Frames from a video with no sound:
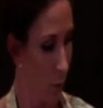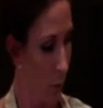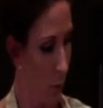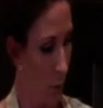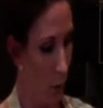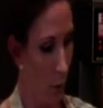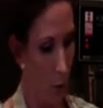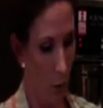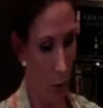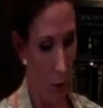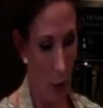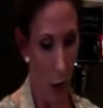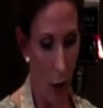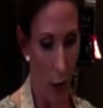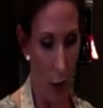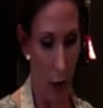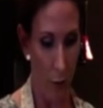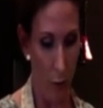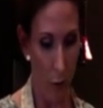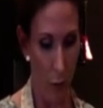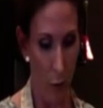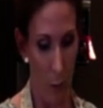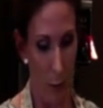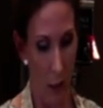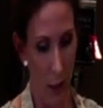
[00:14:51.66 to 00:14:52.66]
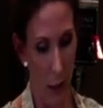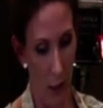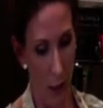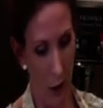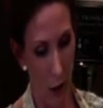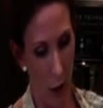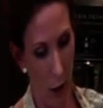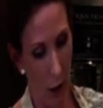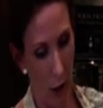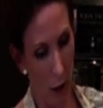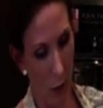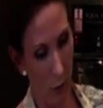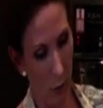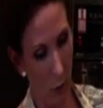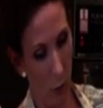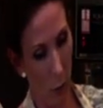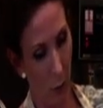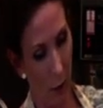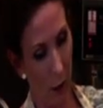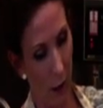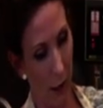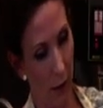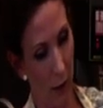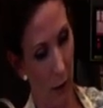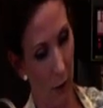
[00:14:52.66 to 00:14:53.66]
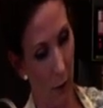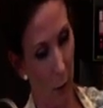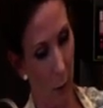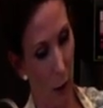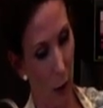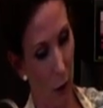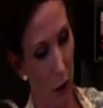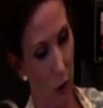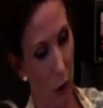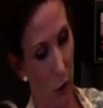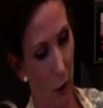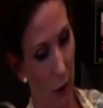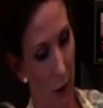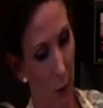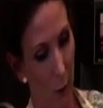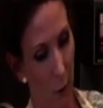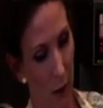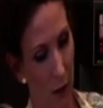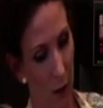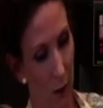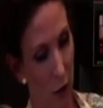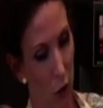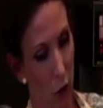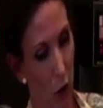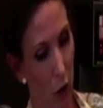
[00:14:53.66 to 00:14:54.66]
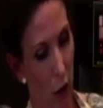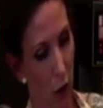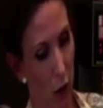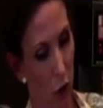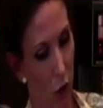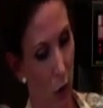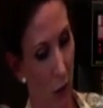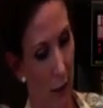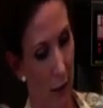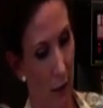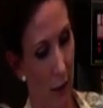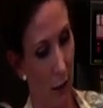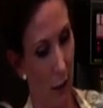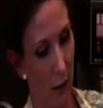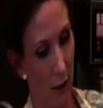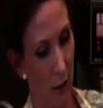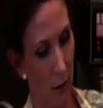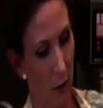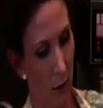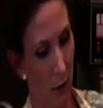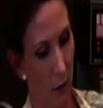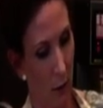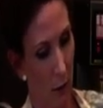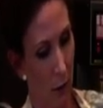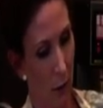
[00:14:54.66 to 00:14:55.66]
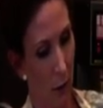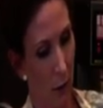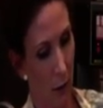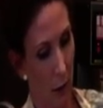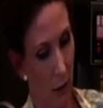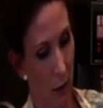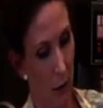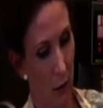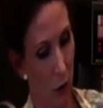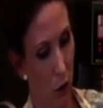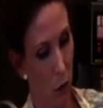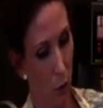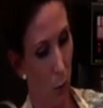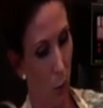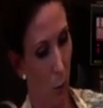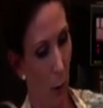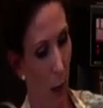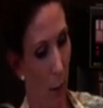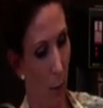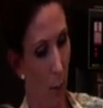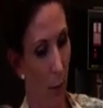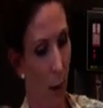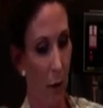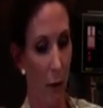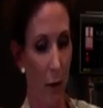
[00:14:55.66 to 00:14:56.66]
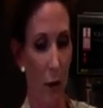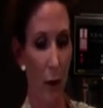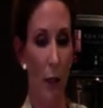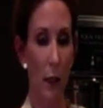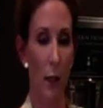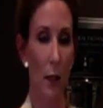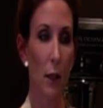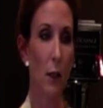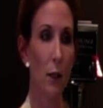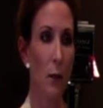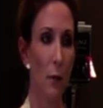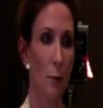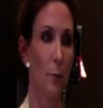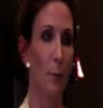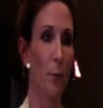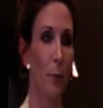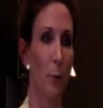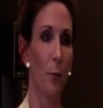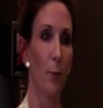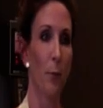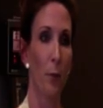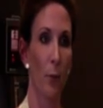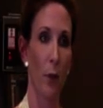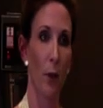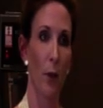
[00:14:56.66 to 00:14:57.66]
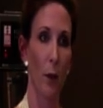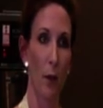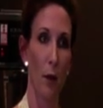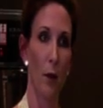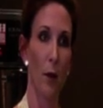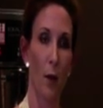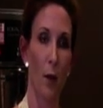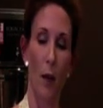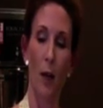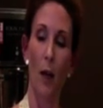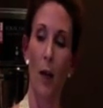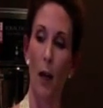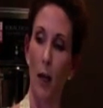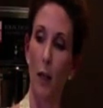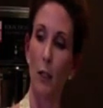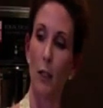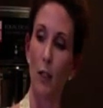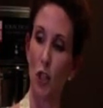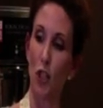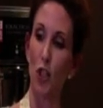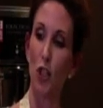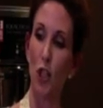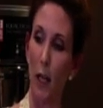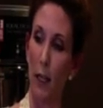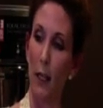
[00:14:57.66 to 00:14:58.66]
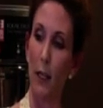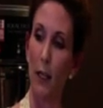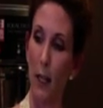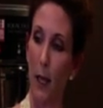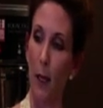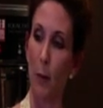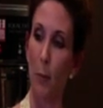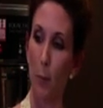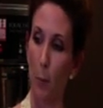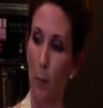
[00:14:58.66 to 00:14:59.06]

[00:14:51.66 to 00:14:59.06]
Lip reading: Alright, from here, what I love about doing the mason jar dressing is you pop on the lid and you shake it up.